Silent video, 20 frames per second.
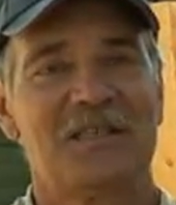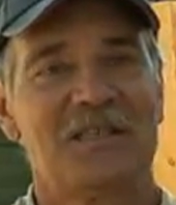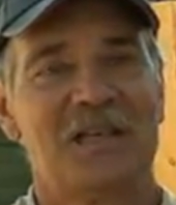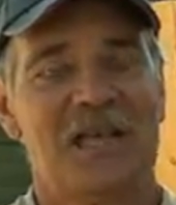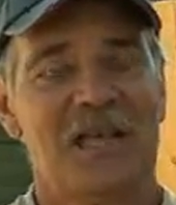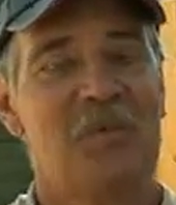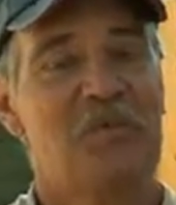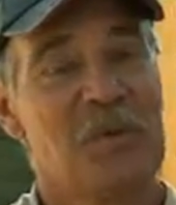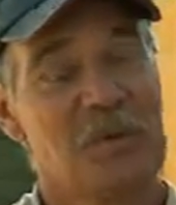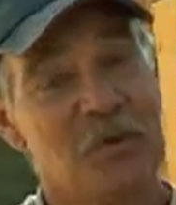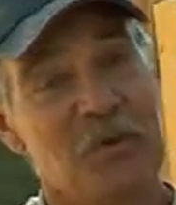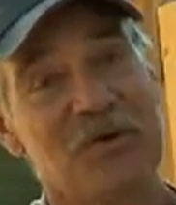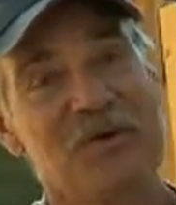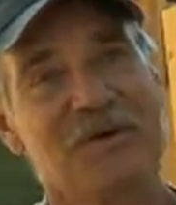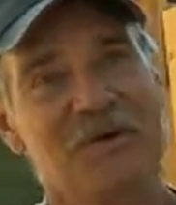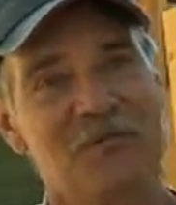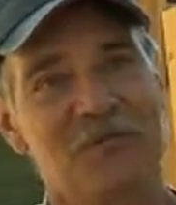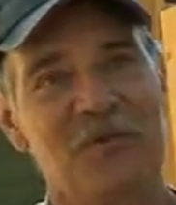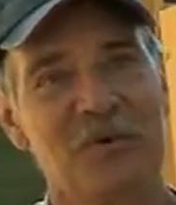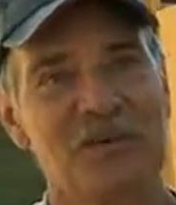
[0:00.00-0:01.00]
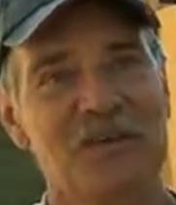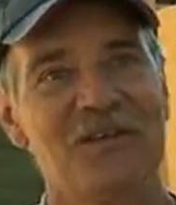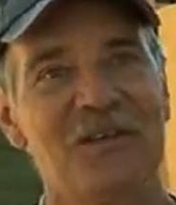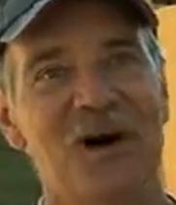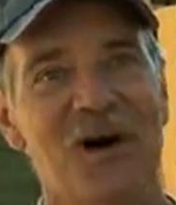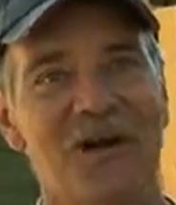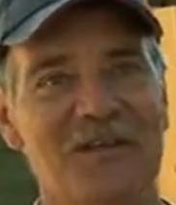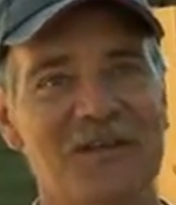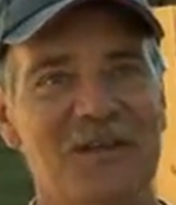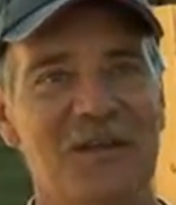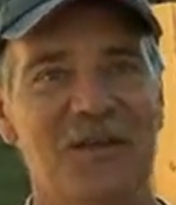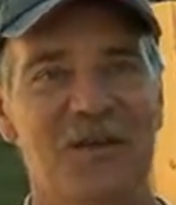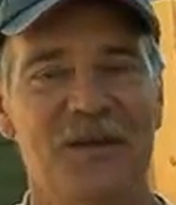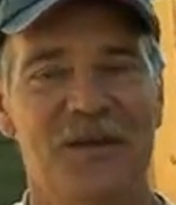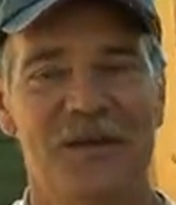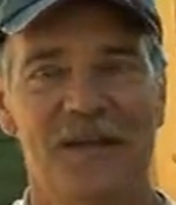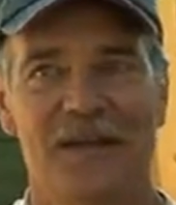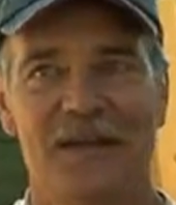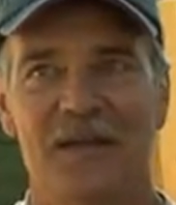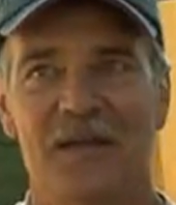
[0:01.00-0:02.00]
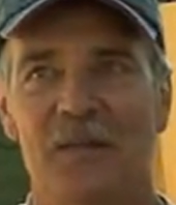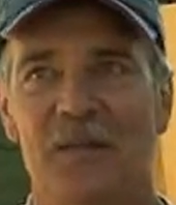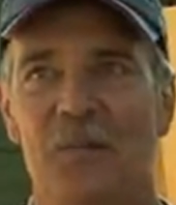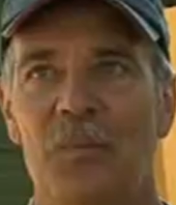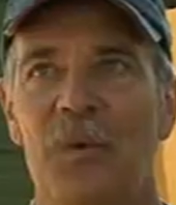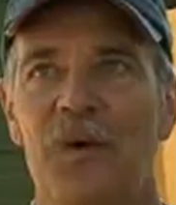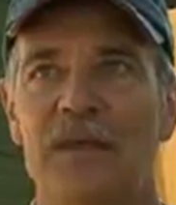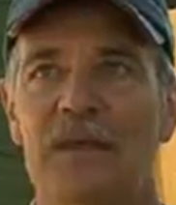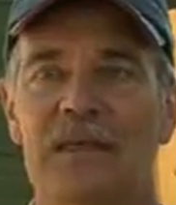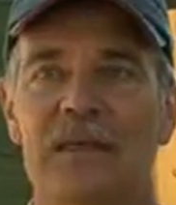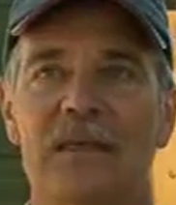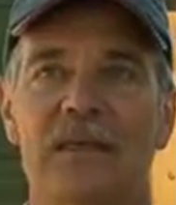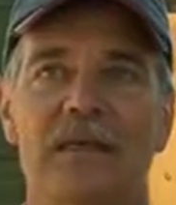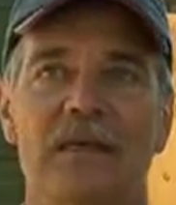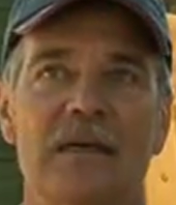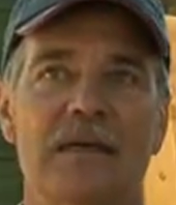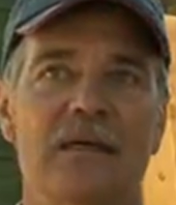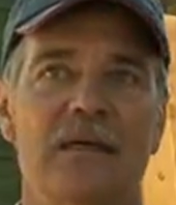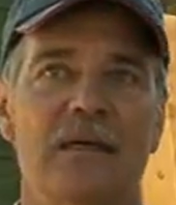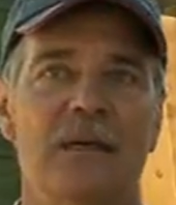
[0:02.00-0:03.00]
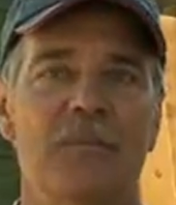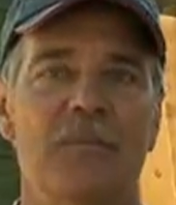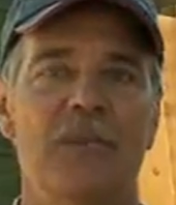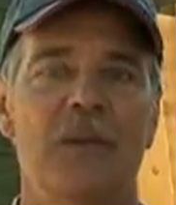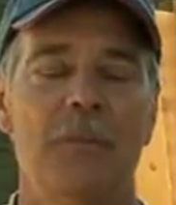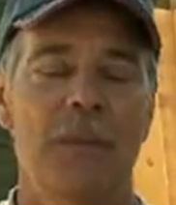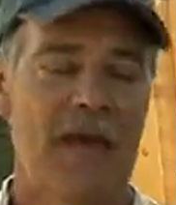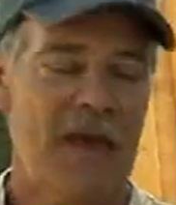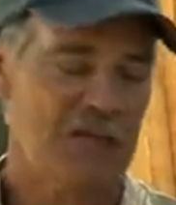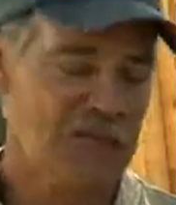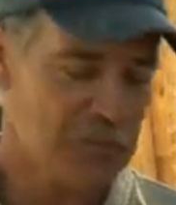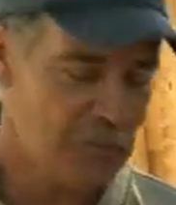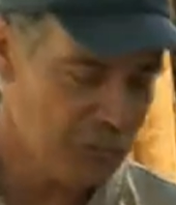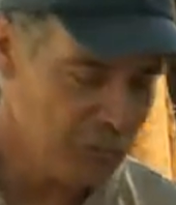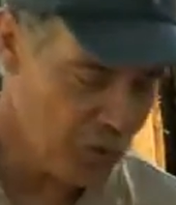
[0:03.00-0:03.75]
can be pretty daunting. But the management